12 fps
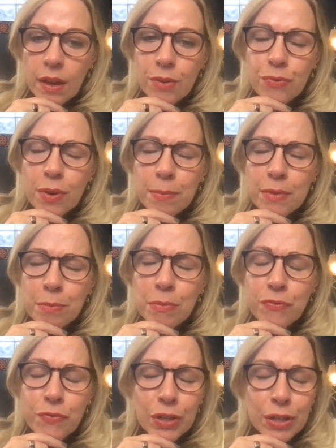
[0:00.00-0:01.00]
And from
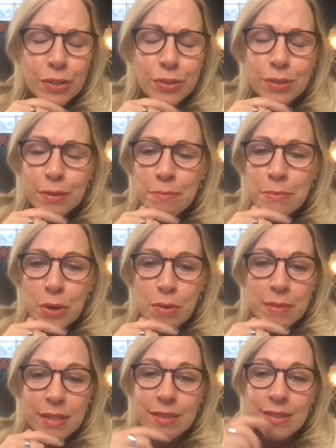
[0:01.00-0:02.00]
the first
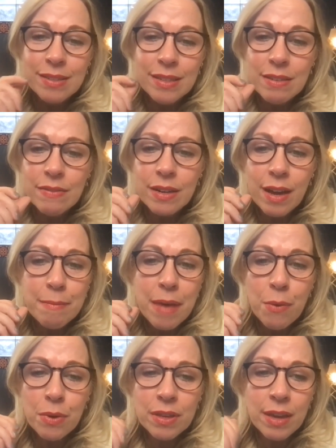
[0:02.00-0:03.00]
moment Steve and I
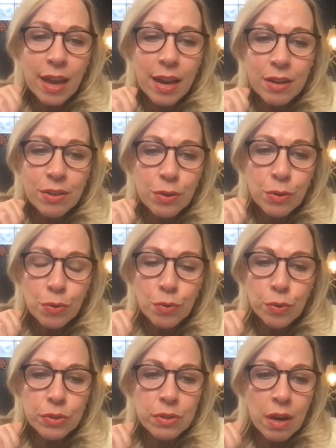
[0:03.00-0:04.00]
met with Kate,
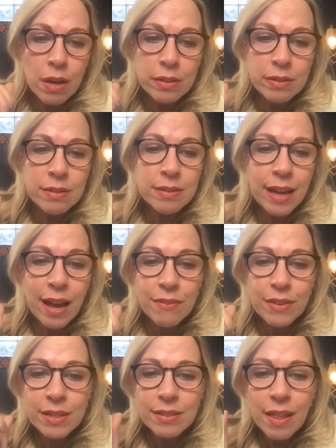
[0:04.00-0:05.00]
who was on
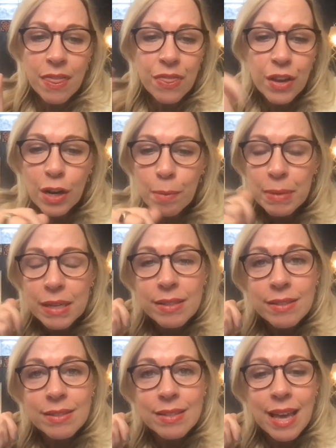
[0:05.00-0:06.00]
staff as a
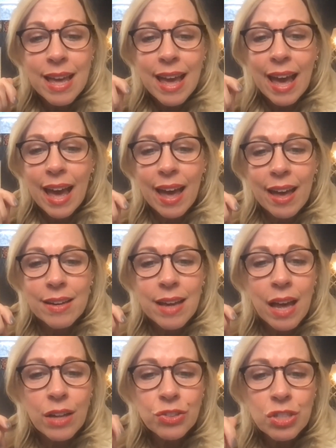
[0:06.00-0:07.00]
therapist
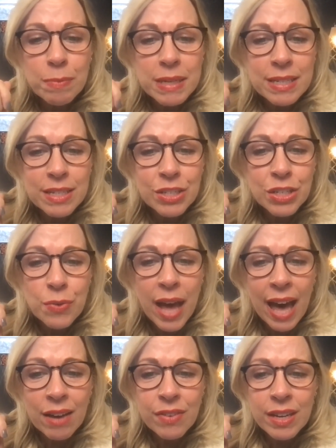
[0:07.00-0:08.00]
and LGBTQ
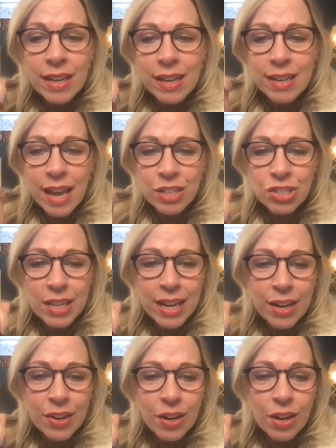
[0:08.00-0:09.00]
advocate and
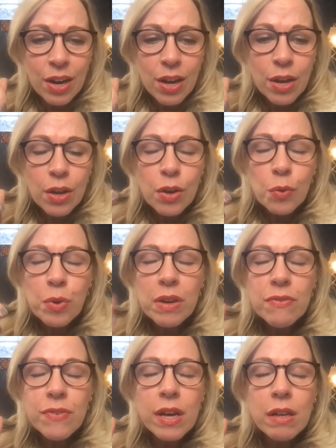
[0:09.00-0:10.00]
educator,
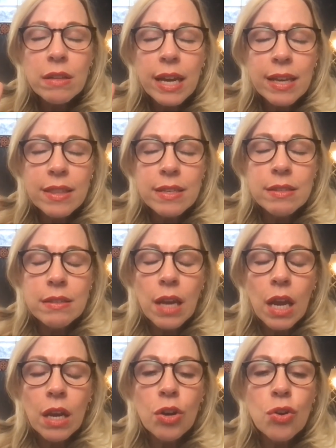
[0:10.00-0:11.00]
we felt like this
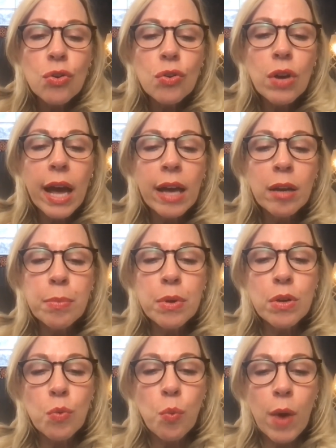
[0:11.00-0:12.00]

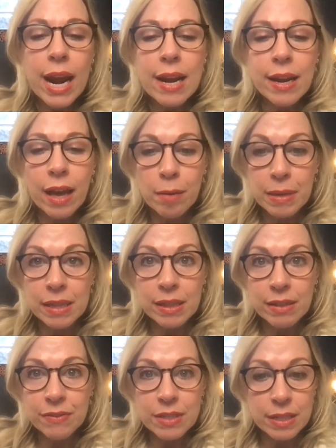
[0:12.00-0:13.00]
incredible weight had
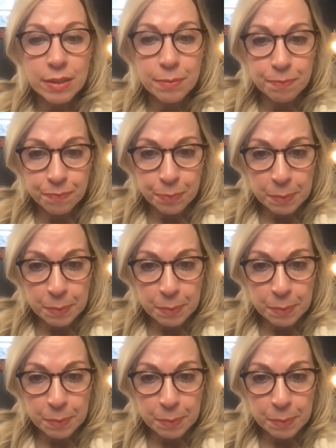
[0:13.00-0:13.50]
been lifted.